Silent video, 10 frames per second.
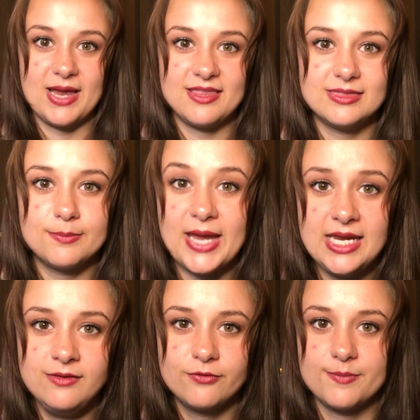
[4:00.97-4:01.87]
And the
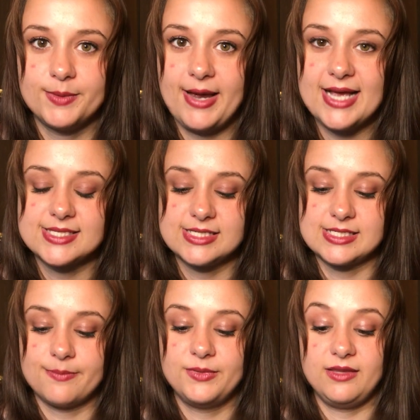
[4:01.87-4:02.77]
pain from the past is
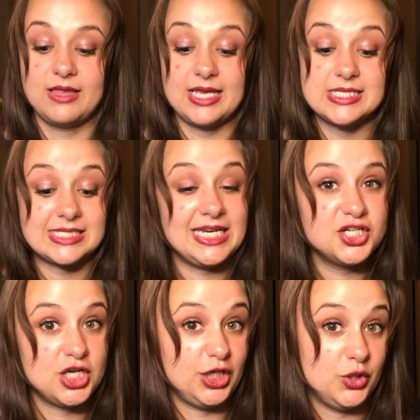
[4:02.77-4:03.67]
something that is
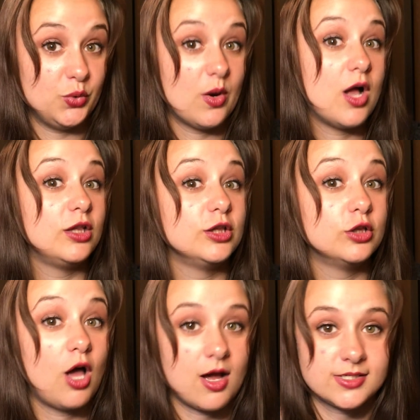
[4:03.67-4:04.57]
teaching you a
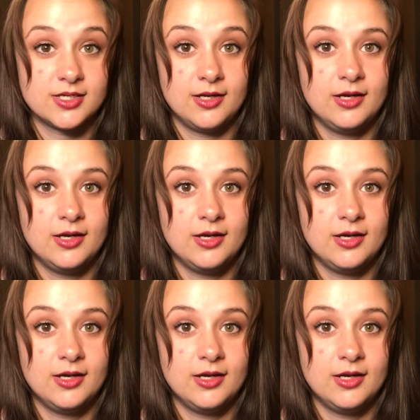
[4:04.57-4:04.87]
lot,